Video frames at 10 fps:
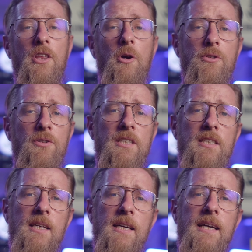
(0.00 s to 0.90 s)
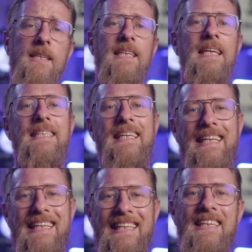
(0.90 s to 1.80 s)
the observability side, it
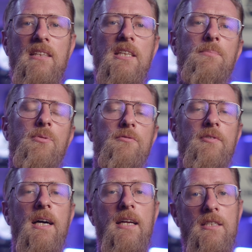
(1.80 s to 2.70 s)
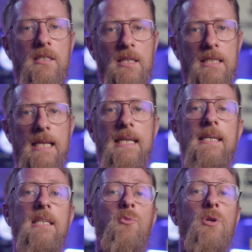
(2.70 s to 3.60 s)
clearly provides the data
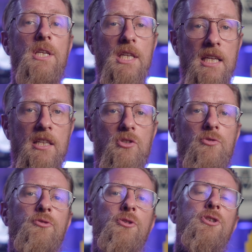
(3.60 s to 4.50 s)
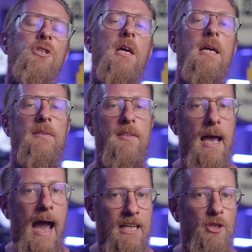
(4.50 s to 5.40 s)
that we need. So first, the
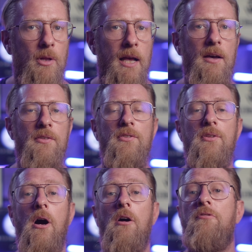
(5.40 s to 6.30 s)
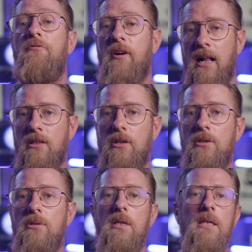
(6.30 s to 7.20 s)
actual health of
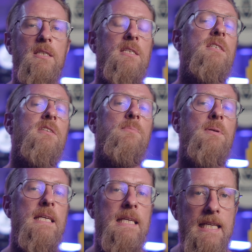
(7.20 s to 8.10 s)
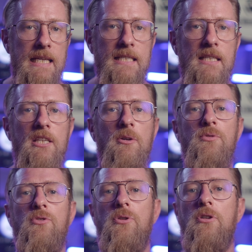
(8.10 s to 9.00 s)
Falco. This can be easily
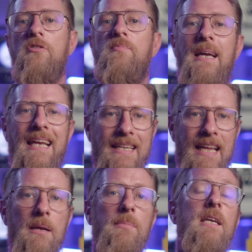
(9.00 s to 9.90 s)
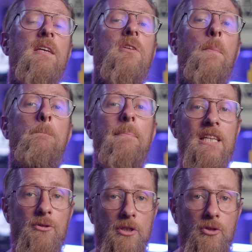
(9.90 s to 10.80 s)
observed by enabling the
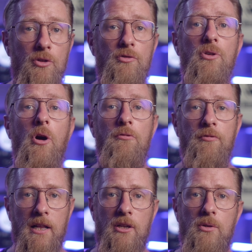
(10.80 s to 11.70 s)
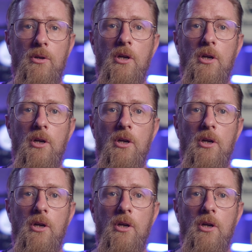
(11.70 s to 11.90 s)
metric server of Falco.